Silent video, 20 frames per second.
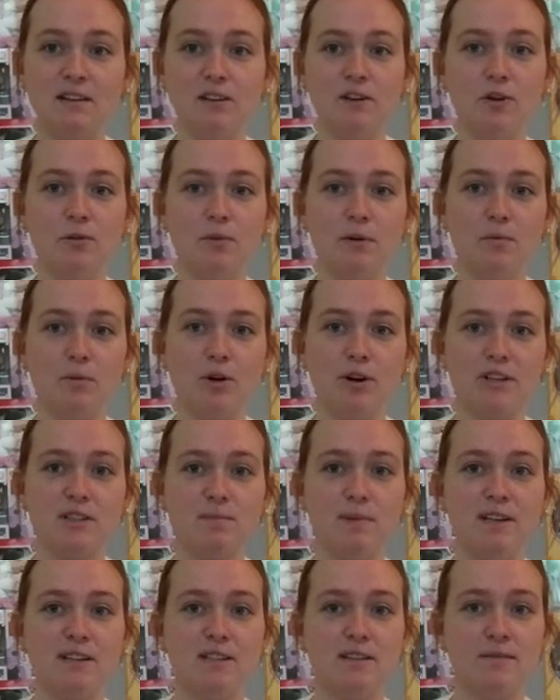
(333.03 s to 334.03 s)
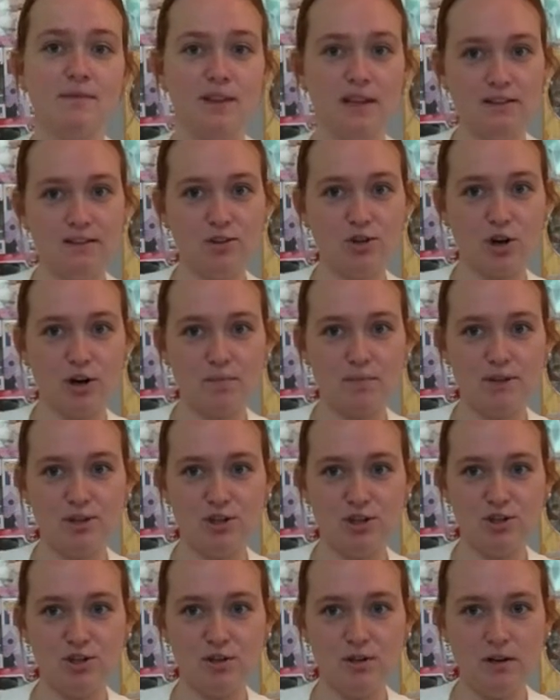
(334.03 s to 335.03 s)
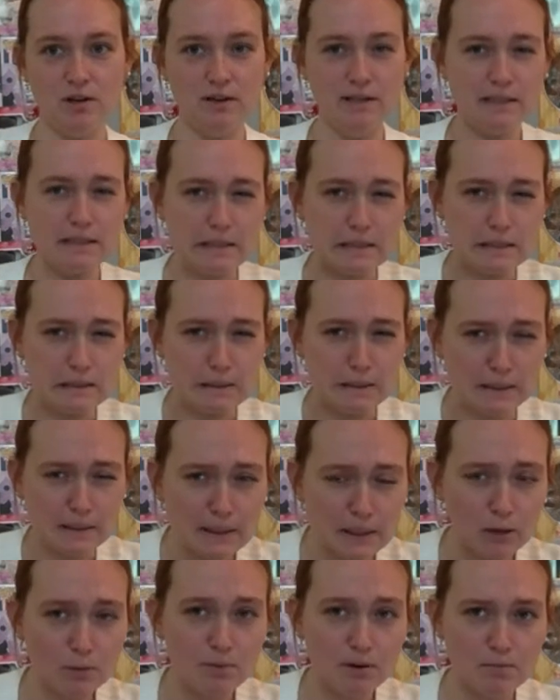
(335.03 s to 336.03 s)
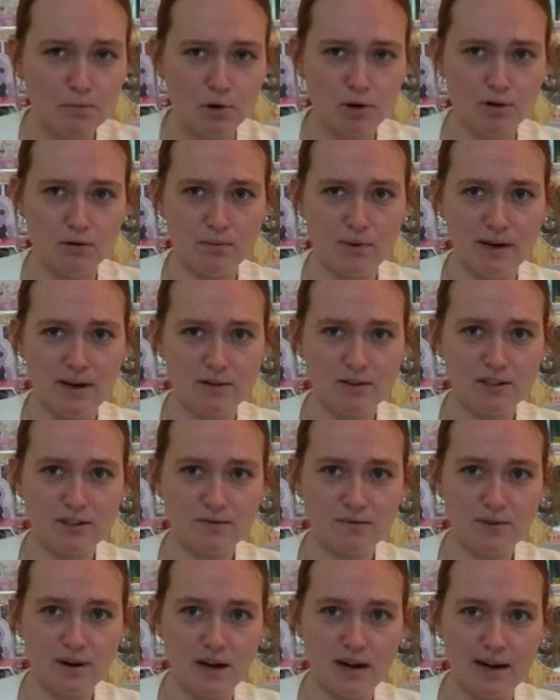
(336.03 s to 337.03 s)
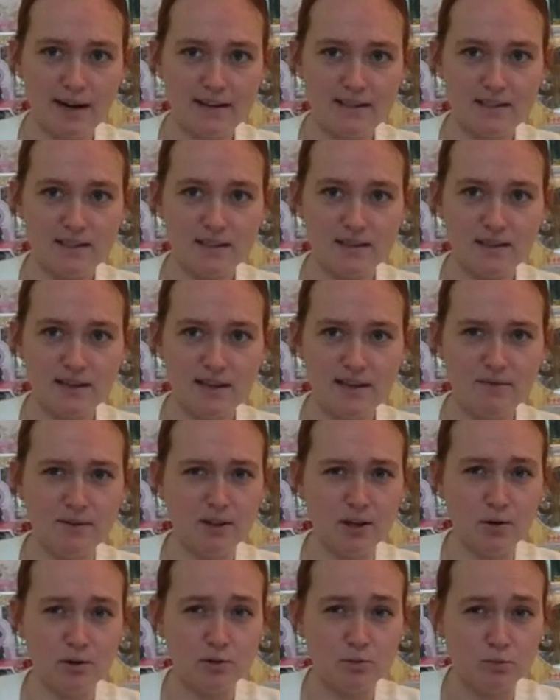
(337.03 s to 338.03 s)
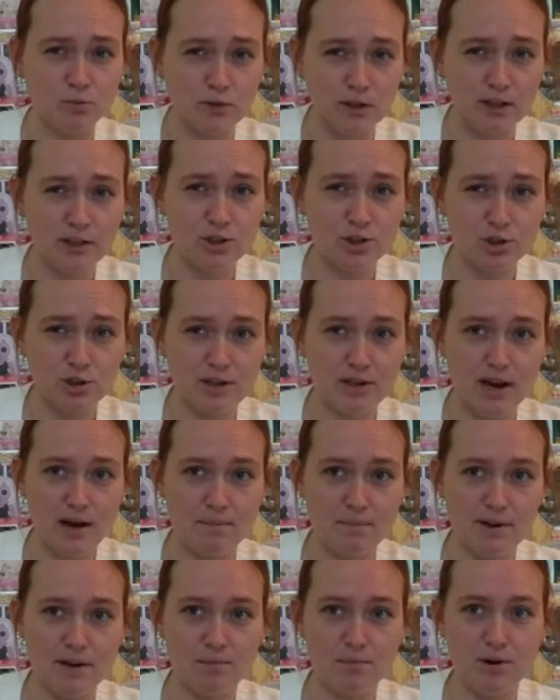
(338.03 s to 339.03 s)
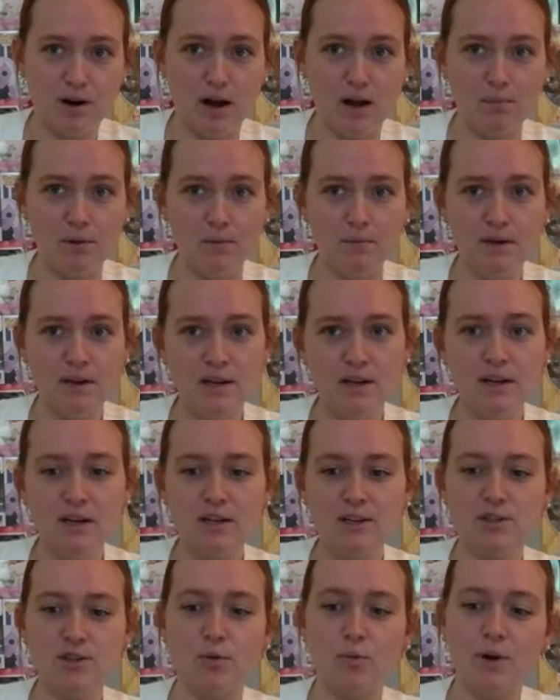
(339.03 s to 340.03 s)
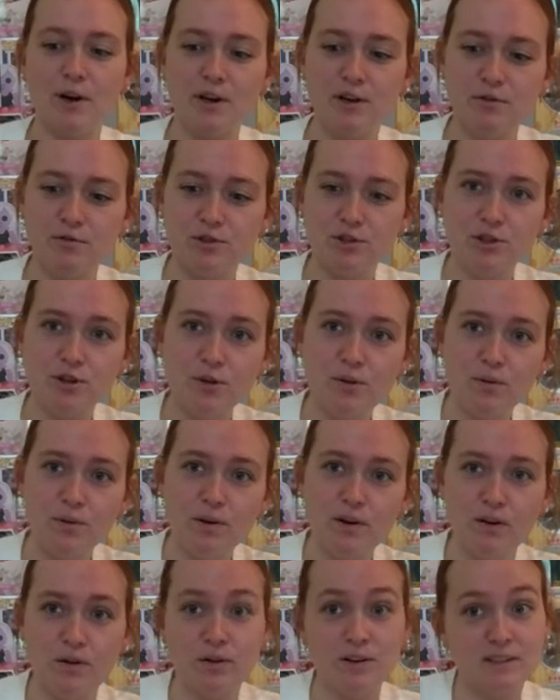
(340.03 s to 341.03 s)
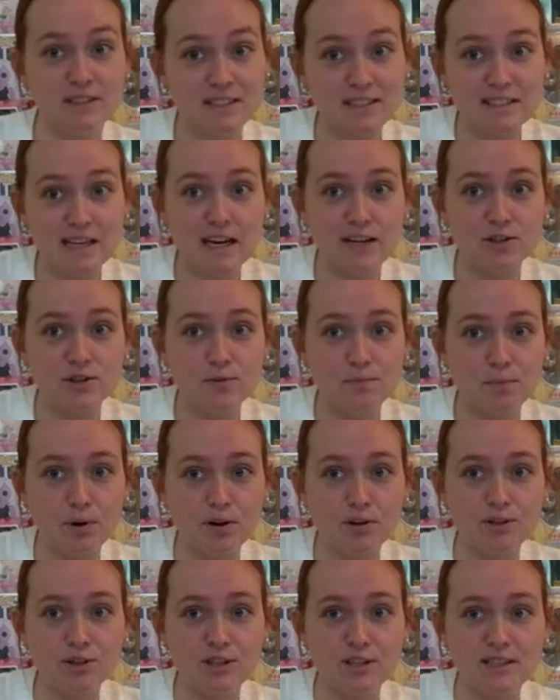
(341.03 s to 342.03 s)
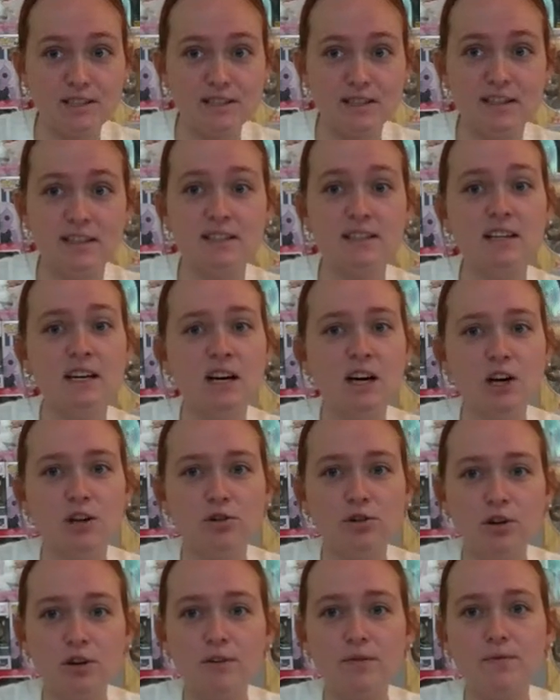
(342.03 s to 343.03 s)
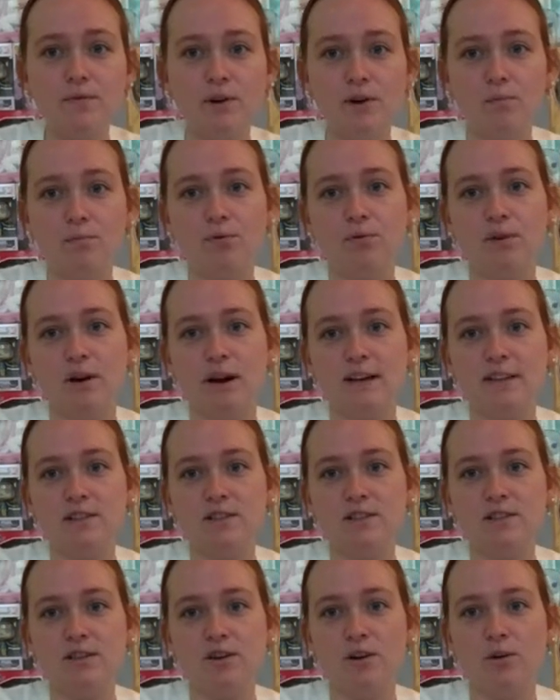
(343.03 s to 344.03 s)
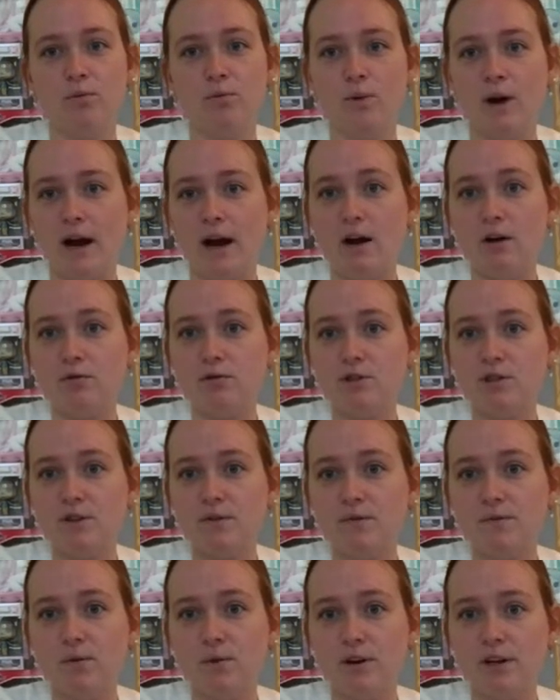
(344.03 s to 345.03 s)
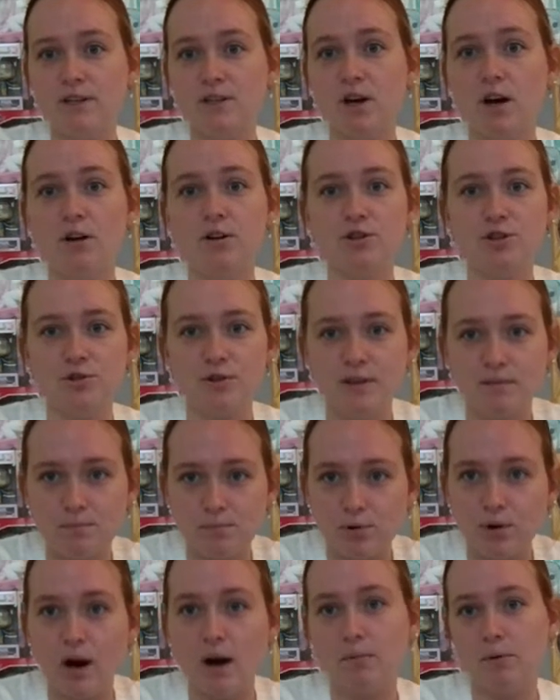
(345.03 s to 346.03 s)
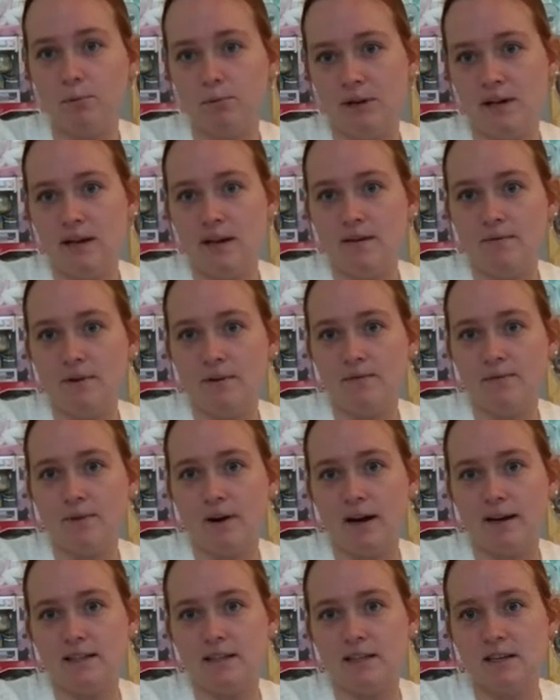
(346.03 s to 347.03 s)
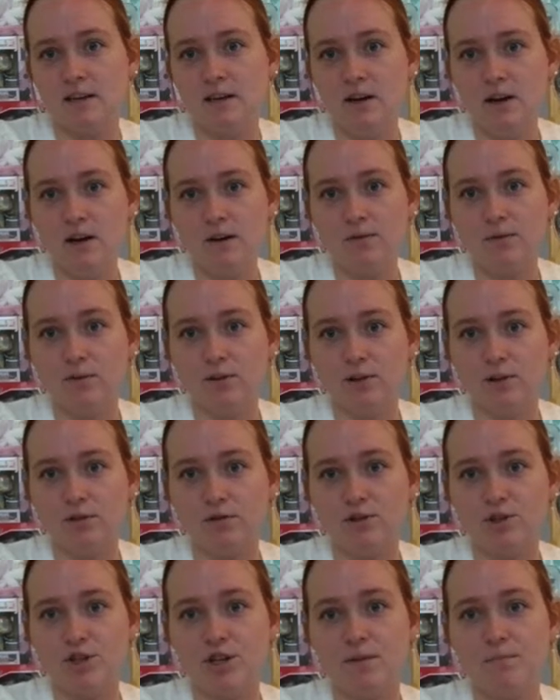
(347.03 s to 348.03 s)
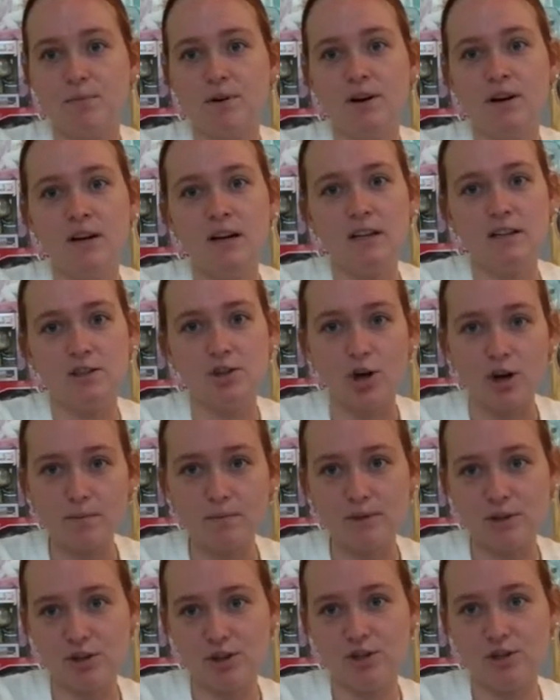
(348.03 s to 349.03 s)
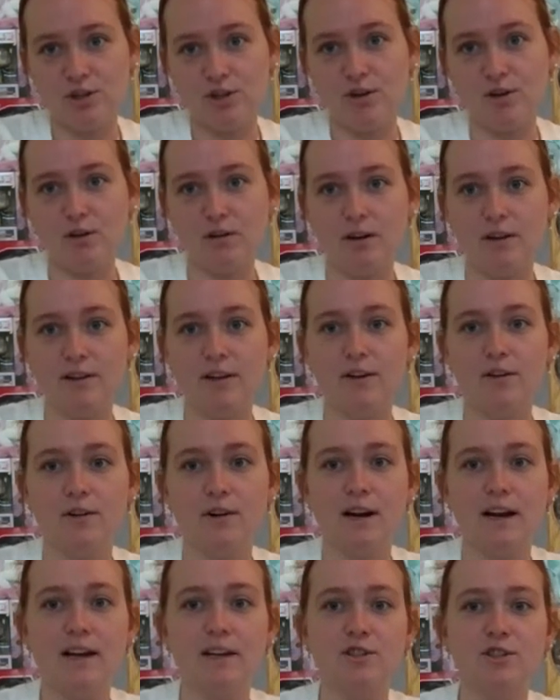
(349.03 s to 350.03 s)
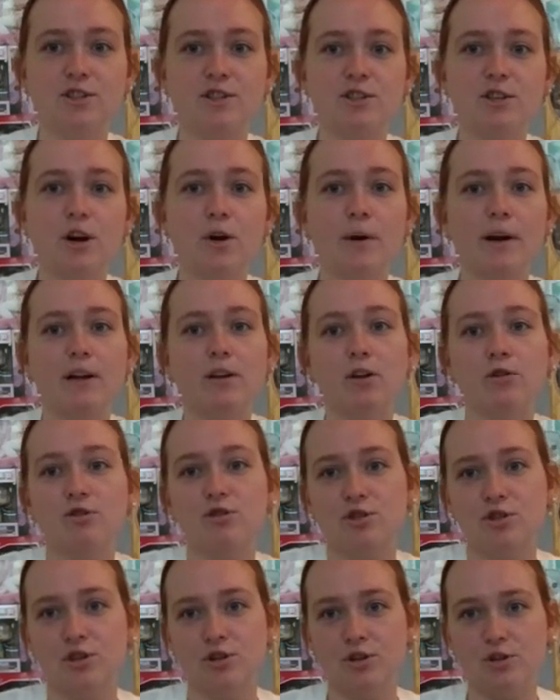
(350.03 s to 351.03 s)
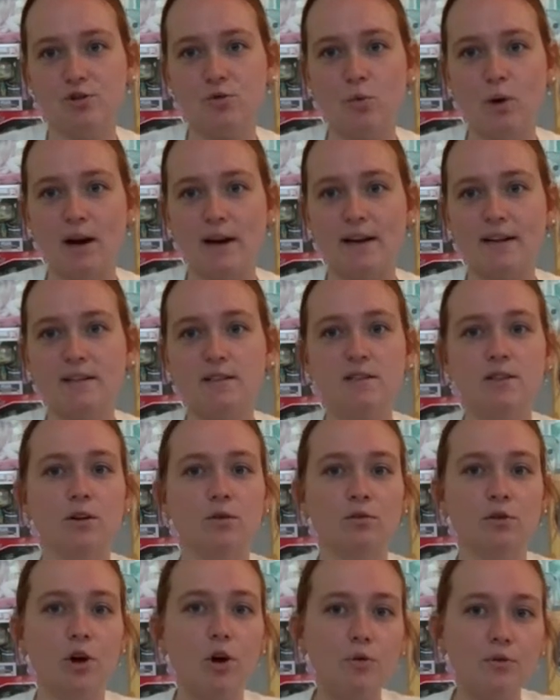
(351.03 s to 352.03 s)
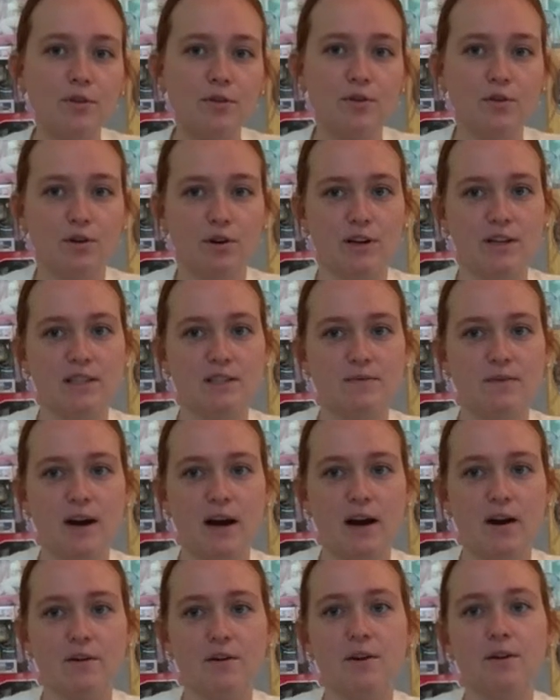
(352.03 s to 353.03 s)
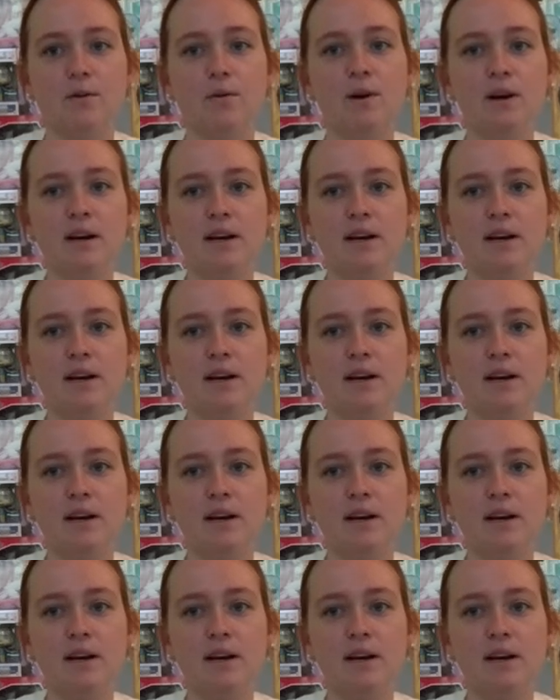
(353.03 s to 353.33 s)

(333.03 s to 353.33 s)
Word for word: a little bit more expensive than the Dark Magician Girl. He's a little bit more rare to find, even though it really should not be a problem. So when you do or decide to purchase this, look for a price around forty dollars. You can probably even find it for a little cheaper. The Dark Magician Girl, on the other hand, she's going closer to the twenties, so low thirties value